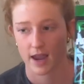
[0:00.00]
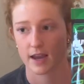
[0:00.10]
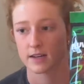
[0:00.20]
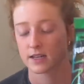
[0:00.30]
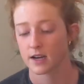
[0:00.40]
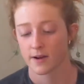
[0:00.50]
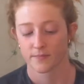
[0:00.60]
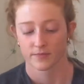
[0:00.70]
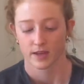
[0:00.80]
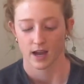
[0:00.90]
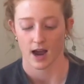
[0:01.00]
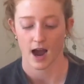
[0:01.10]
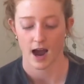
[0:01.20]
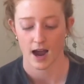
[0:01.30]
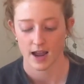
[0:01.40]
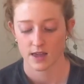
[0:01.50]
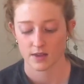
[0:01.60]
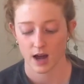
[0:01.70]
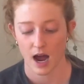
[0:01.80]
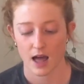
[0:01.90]
And
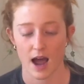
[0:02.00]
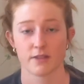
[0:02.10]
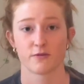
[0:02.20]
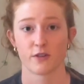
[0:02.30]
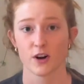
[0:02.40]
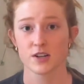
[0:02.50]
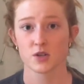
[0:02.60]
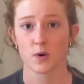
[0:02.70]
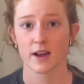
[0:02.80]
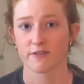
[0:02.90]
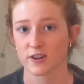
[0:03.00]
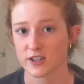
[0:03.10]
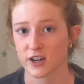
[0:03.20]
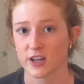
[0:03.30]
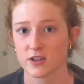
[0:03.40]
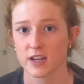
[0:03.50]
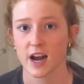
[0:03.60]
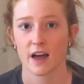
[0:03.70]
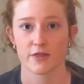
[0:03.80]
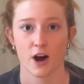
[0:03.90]
I at first, when I first started using
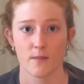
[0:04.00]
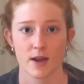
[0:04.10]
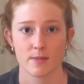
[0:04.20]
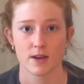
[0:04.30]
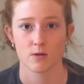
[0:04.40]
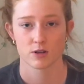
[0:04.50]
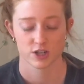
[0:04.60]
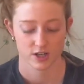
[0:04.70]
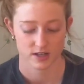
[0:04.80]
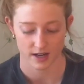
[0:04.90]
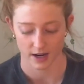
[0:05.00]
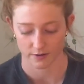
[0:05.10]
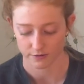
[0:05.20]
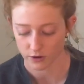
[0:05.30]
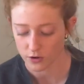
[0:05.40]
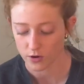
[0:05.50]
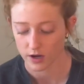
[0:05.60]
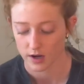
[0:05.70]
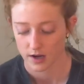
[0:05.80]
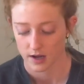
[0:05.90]
it, I thought maybe it was just like a
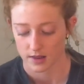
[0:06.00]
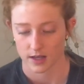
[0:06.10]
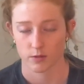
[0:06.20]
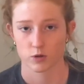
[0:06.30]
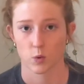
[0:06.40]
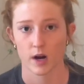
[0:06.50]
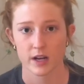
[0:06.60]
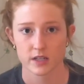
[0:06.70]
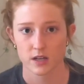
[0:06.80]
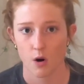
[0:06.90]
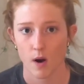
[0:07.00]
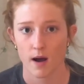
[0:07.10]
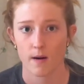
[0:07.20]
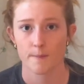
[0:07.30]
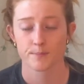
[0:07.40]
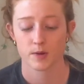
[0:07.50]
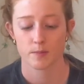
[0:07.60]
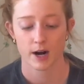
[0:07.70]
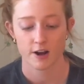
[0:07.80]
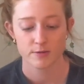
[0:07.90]
fluke that it was working so well,
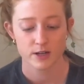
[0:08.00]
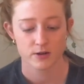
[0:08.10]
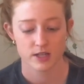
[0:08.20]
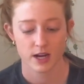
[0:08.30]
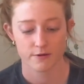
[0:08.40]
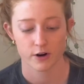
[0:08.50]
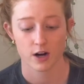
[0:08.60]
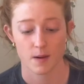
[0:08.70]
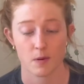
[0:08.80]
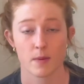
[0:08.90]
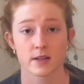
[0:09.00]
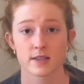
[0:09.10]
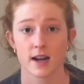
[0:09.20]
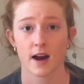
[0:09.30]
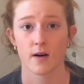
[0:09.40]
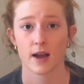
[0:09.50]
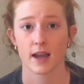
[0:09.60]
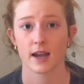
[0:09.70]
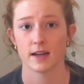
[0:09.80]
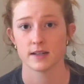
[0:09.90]
but I've been using it for a couple months now
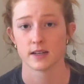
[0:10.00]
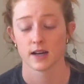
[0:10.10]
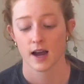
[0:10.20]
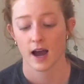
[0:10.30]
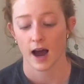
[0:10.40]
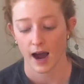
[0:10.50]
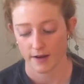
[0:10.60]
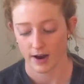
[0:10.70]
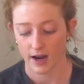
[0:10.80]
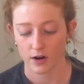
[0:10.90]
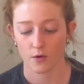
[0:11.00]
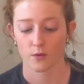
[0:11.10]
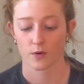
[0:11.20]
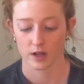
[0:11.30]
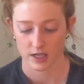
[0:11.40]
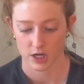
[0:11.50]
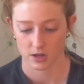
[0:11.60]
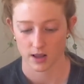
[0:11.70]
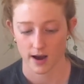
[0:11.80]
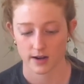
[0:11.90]
and I've had really
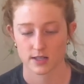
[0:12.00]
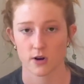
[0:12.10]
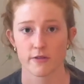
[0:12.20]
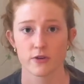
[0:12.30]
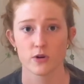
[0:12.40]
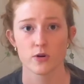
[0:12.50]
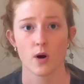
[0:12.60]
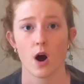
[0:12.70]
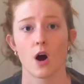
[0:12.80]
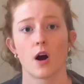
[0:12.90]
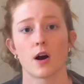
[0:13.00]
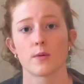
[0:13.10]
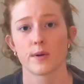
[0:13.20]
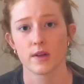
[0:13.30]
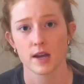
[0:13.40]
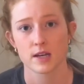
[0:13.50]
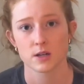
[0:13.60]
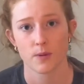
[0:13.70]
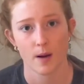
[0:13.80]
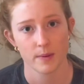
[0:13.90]
good luck. So if you are really
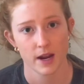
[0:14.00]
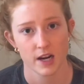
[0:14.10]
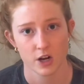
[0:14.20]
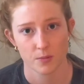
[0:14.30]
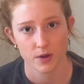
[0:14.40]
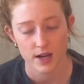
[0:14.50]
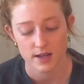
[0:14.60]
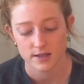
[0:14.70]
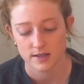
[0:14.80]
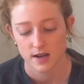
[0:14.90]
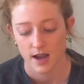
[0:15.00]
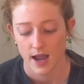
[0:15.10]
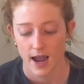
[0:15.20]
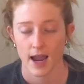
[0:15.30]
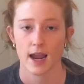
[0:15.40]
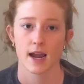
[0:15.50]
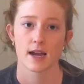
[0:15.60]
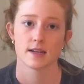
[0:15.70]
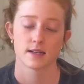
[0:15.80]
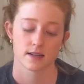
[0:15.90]
into propagating your plants
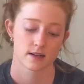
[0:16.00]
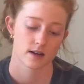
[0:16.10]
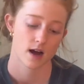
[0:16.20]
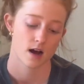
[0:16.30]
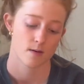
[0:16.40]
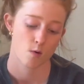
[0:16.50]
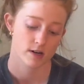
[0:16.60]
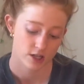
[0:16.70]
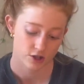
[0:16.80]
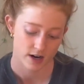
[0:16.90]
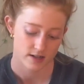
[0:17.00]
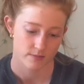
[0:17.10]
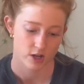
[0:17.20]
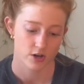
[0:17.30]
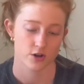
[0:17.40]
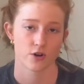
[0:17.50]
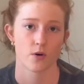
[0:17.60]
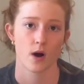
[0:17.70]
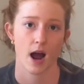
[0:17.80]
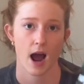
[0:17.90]
and want to try something
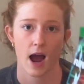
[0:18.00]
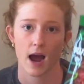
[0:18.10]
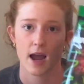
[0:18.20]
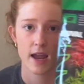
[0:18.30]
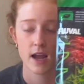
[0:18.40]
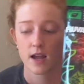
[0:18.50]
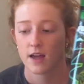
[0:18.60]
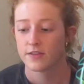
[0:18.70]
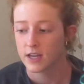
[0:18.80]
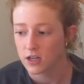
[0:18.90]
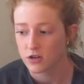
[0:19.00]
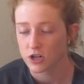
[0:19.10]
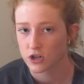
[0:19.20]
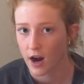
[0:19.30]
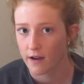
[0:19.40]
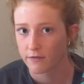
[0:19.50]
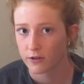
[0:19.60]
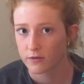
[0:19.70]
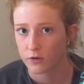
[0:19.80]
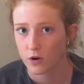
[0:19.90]
new, I think you should try
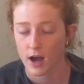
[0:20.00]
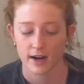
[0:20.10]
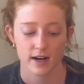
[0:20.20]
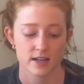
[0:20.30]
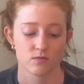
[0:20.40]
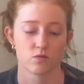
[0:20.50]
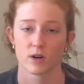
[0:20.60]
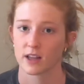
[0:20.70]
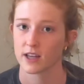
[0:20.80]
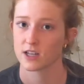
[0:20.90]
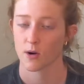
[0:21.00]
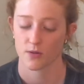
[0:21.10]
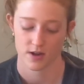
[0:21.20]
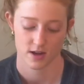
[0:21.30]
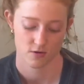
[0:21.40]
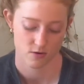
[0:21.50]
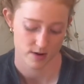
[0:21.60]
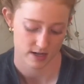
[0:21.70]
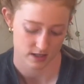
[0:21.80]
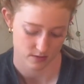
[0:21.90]
Fluval, and I really don't think you will
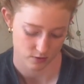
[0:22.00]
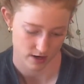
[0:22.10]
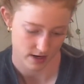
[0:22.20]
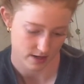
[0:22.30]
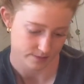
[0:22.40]
be disappointed.